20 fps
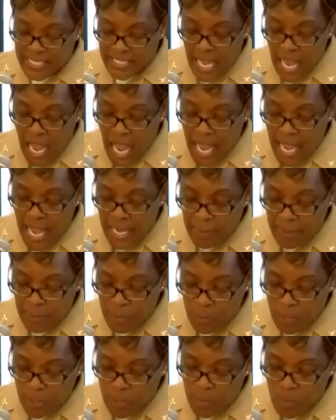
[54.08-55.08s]
a time
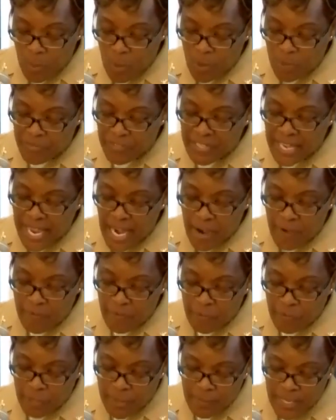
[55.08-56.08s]
when more than
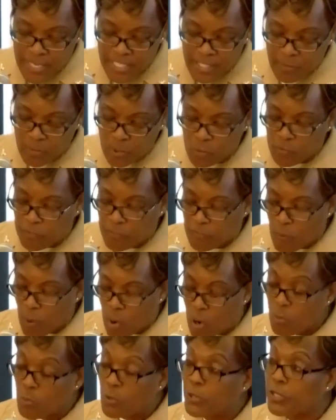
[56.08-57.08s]
ever we must move
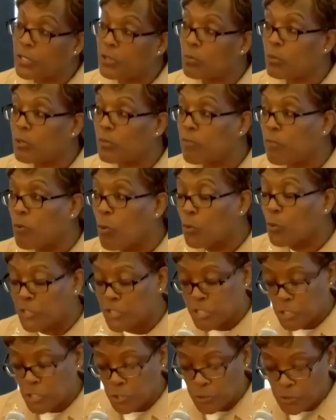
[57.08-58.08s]
forward with
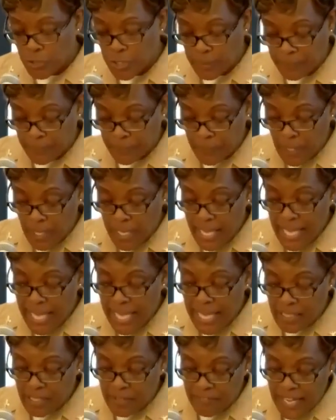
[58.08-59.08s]
fortitude,
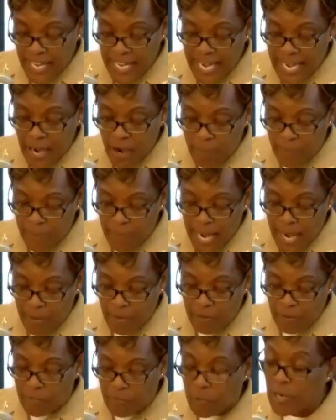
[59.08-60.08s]
elevate our
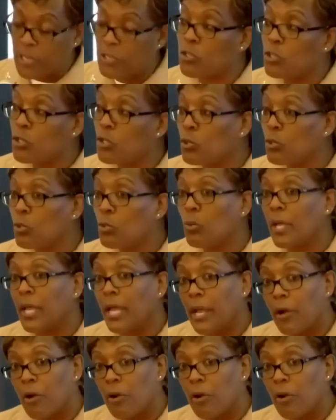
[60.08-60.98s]
power for a new